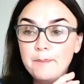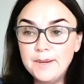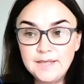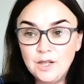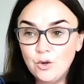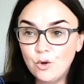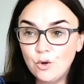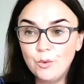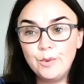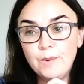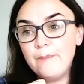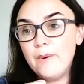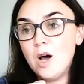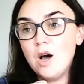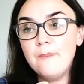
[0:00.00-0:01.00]
busy
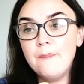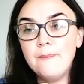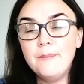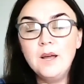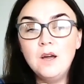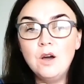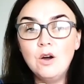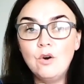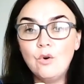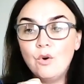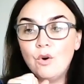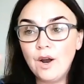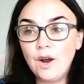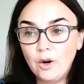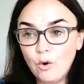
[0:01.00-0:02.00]
corporate mom,
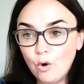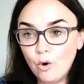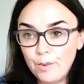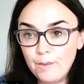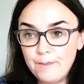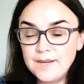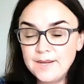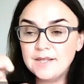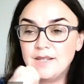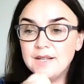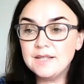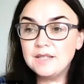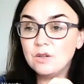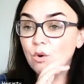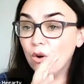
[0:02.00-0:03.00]
or a corporate
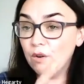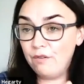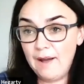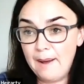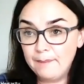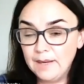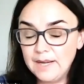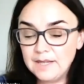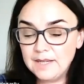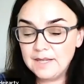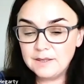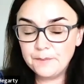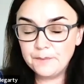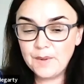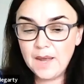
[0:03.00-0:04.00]
business, or
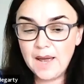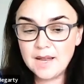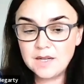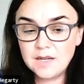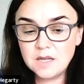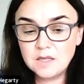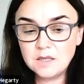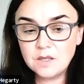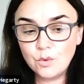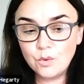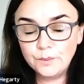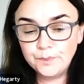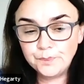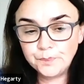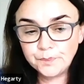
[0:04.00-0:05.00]
families. And
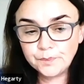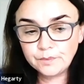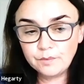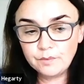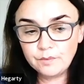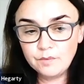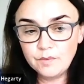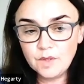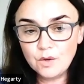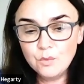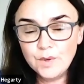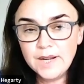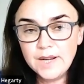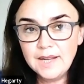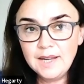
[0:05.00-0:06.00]
so
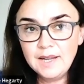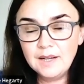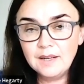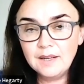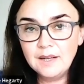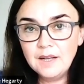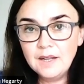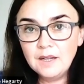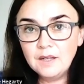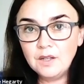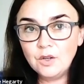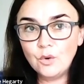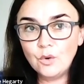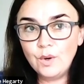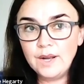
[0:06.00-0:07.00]
really, you
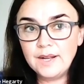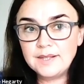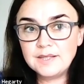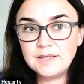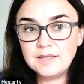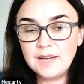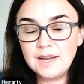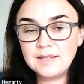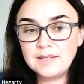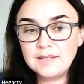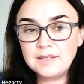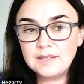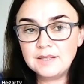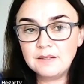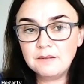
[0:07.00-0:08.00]
know, it's
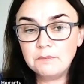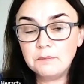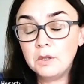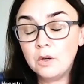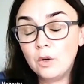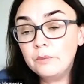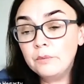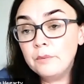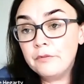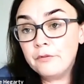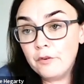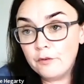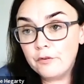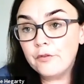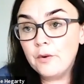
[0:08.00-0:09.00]

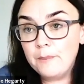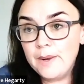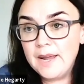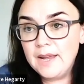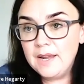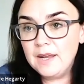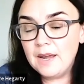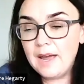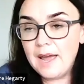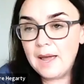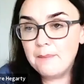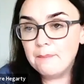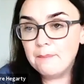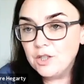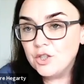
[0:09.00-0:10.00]
for me,
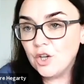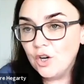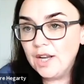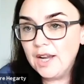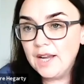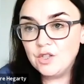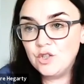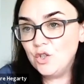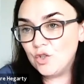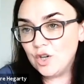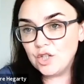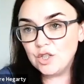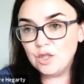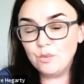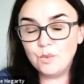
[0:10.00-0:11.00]
my journey into
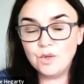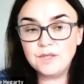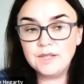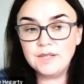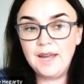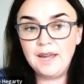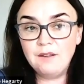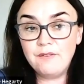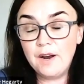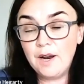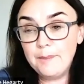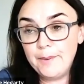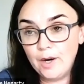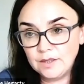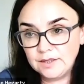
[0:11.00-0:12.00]
nutrition was a
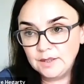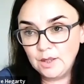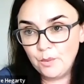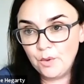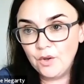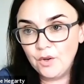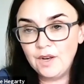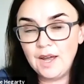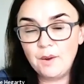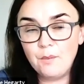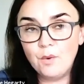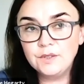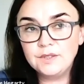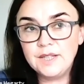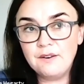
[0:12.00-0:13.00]
very personal one. I
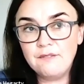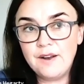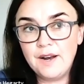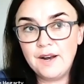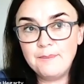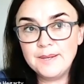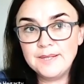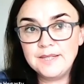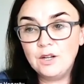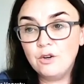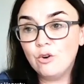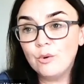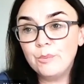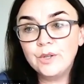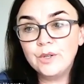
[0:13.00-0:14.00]
once had a very busy
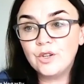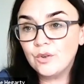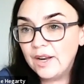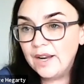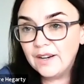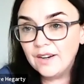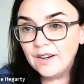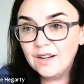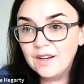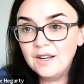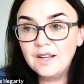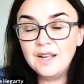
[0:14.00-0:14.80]
corporate career,